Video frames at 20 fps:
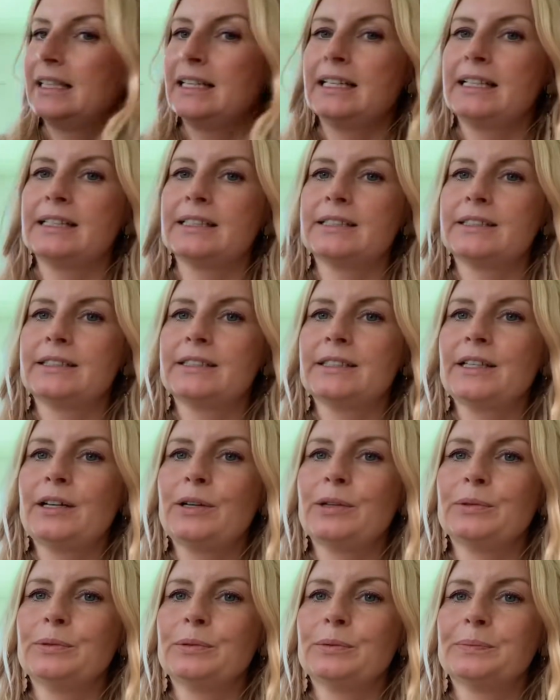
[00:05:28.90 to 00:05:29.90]

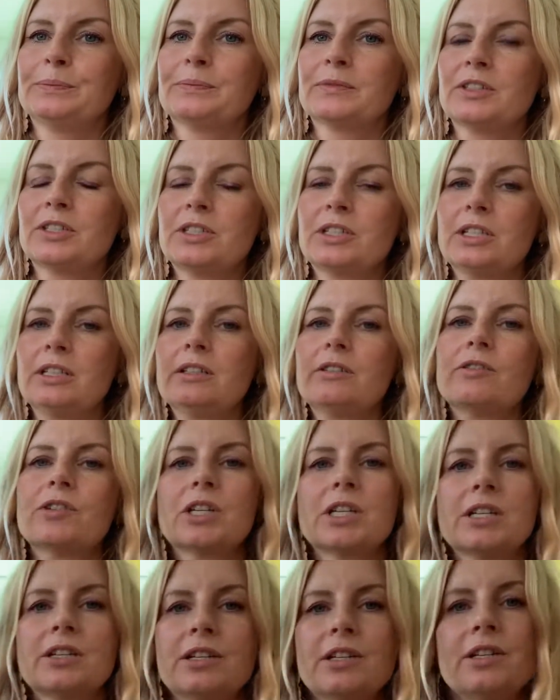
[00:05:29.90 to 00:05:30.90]
So,
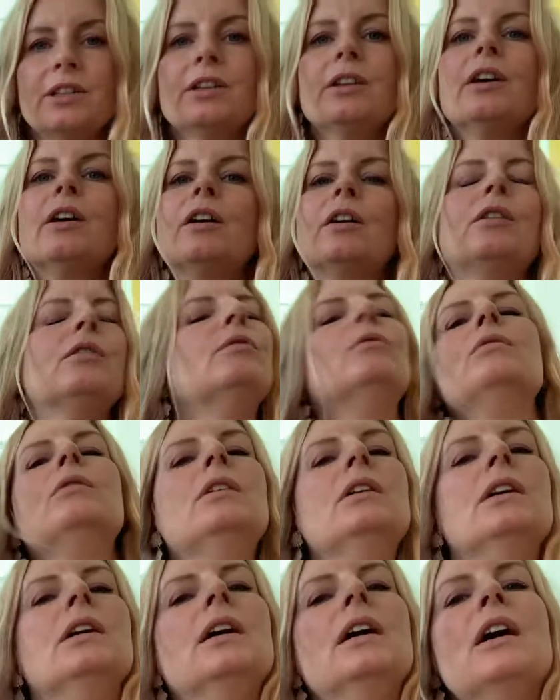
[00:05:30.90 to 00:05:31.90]
children, do you
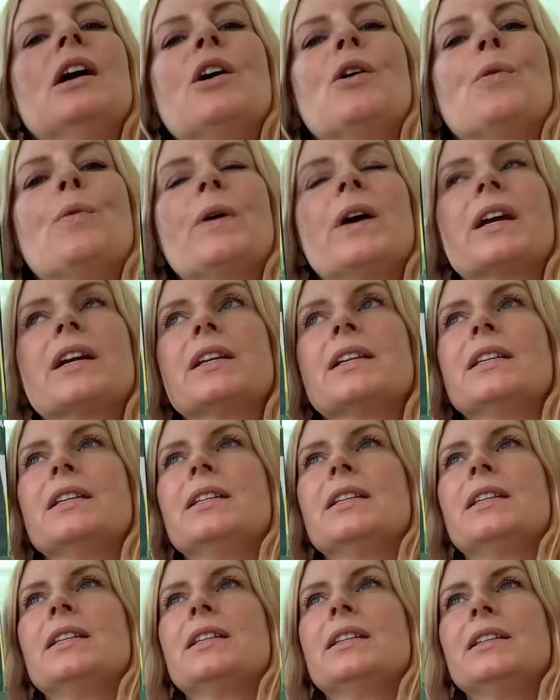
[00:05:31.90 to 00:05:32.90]
know where
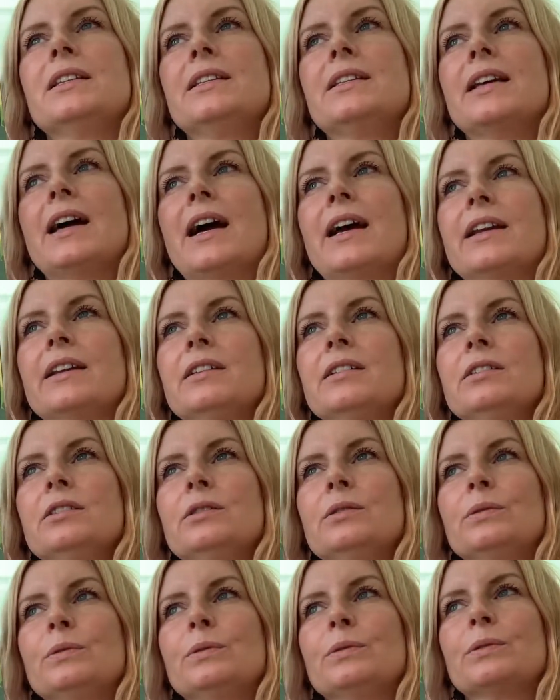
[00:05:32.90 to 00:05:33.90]
did the
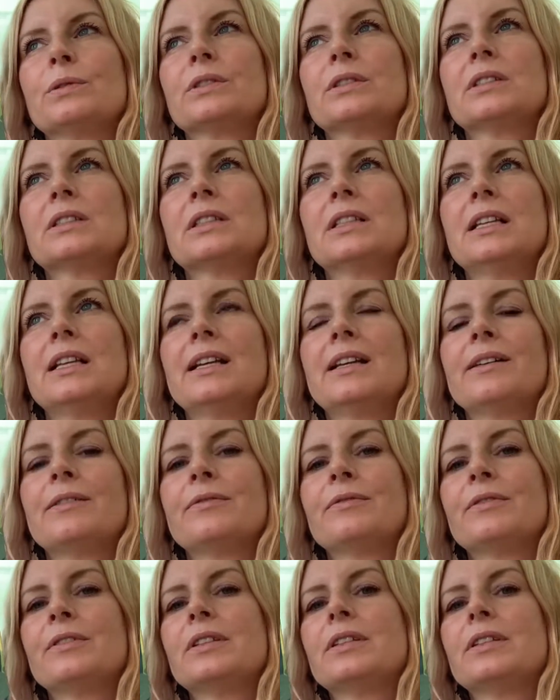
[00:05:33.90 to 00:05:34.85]
dinosaurs live?